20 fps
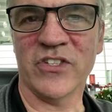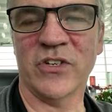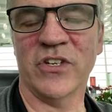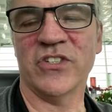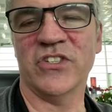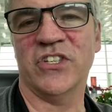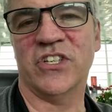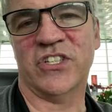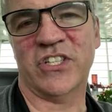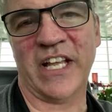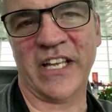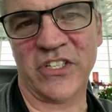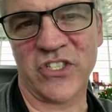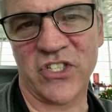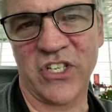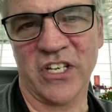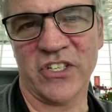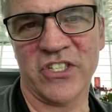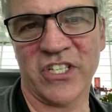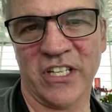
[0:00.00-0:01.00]
It doesn't just
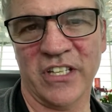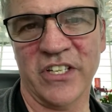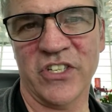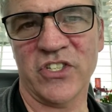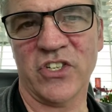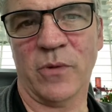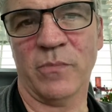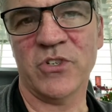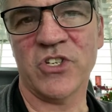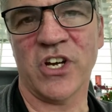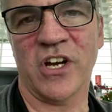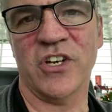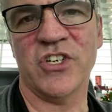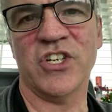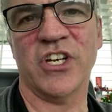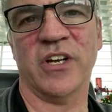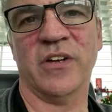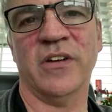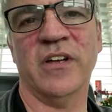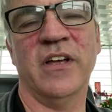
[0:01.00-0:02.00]
suddenly stop
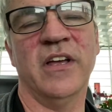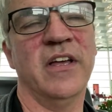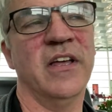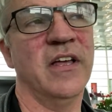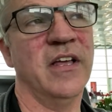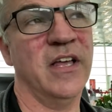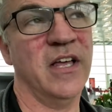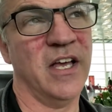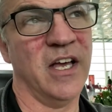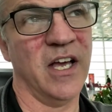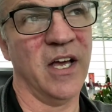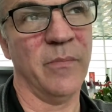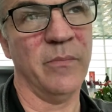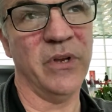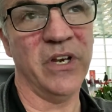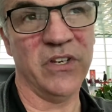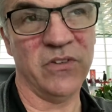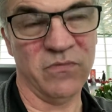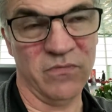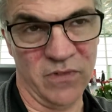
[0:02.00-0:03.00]
charging,
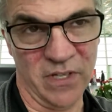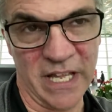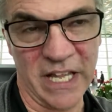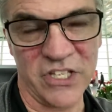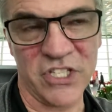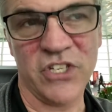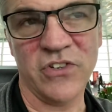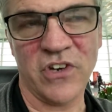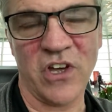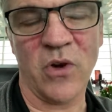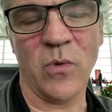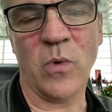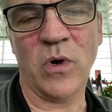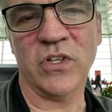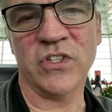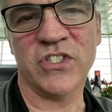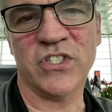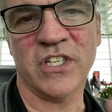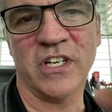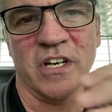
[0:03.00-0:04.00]
but it lets you know
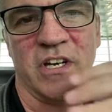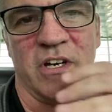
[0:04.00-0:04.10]
what's